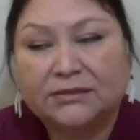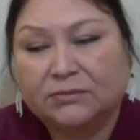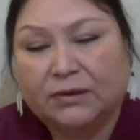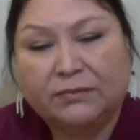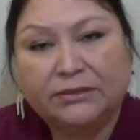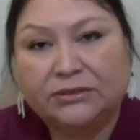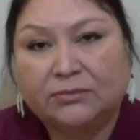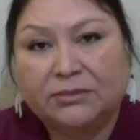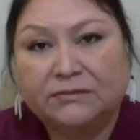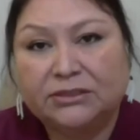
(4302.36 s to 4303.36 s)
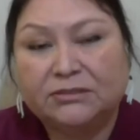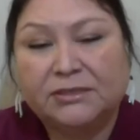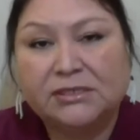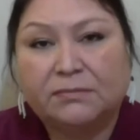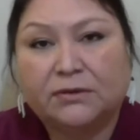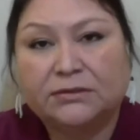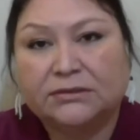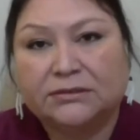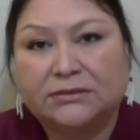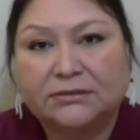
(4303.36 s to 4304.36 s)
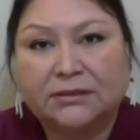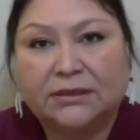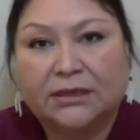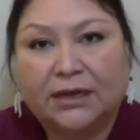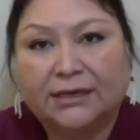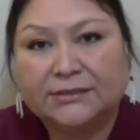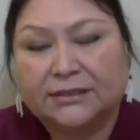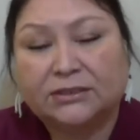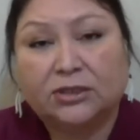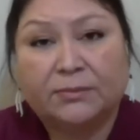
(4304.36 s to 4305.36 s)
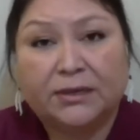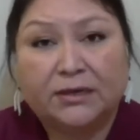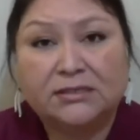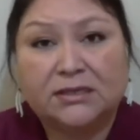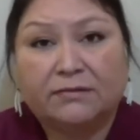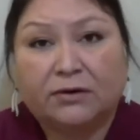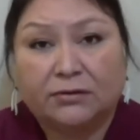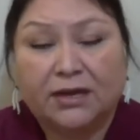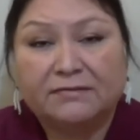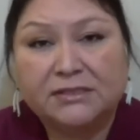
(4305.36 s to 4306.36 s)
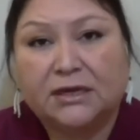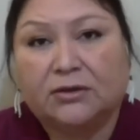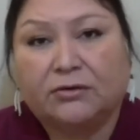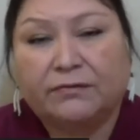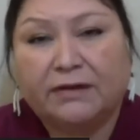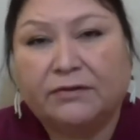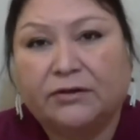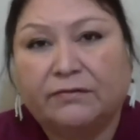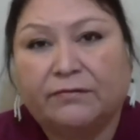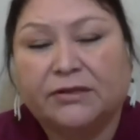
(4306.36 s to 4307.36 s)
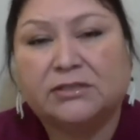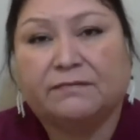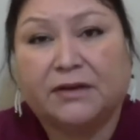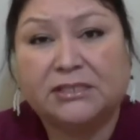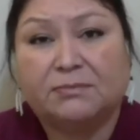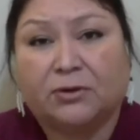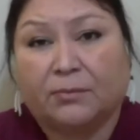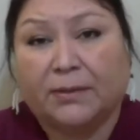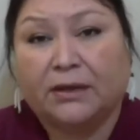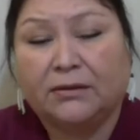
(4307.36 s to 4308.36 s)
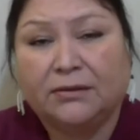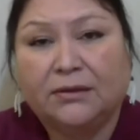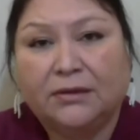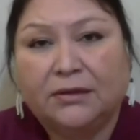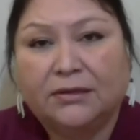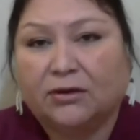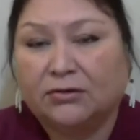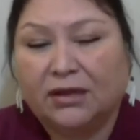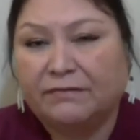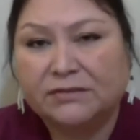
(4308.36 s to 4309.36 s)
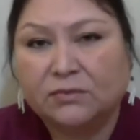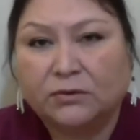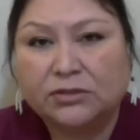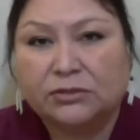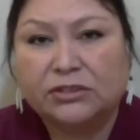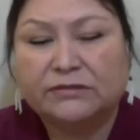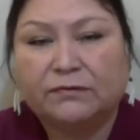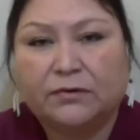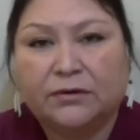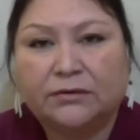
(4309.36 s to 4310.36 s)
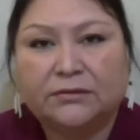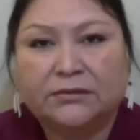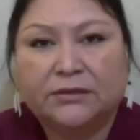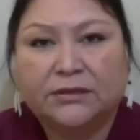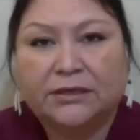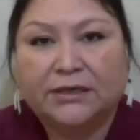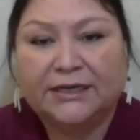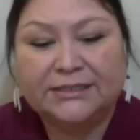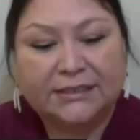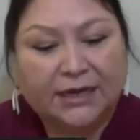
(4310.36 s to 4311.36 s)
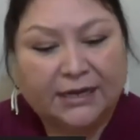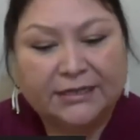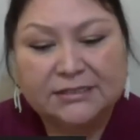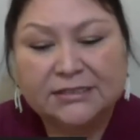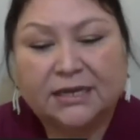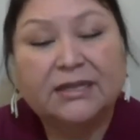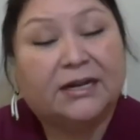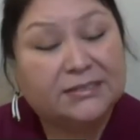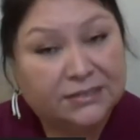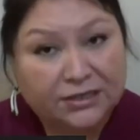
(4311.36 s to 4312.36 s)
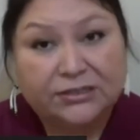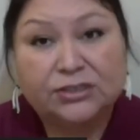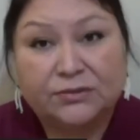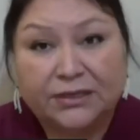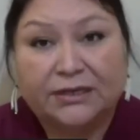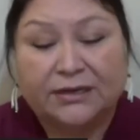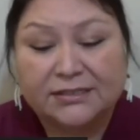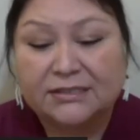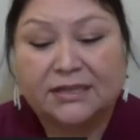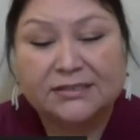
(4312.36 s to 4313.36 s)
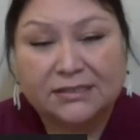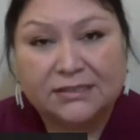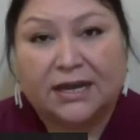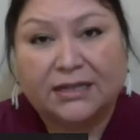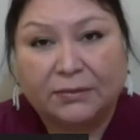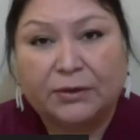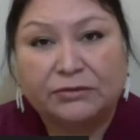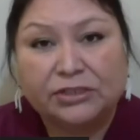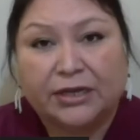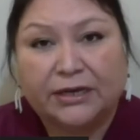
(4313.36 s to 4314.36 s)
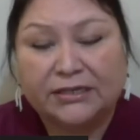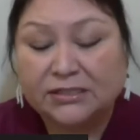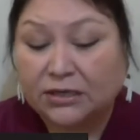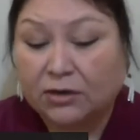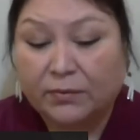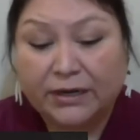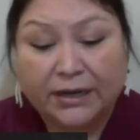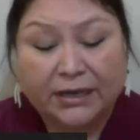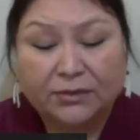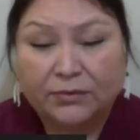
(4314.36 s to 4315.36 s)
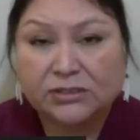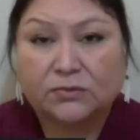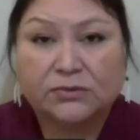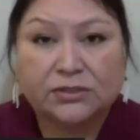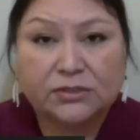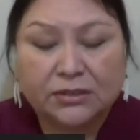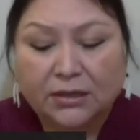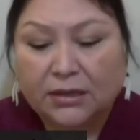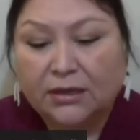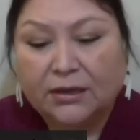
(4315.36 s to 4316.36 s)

He says, well, we just don't believe she's a missing person. I was like, so because of her lifestyle and her 500 friends on Facebook are male, that her life isn't worth searching for? He said, I didn't say that. I said, yes, you did. I said, that's exactly what you're saying. He said, no, we didn't get the resources.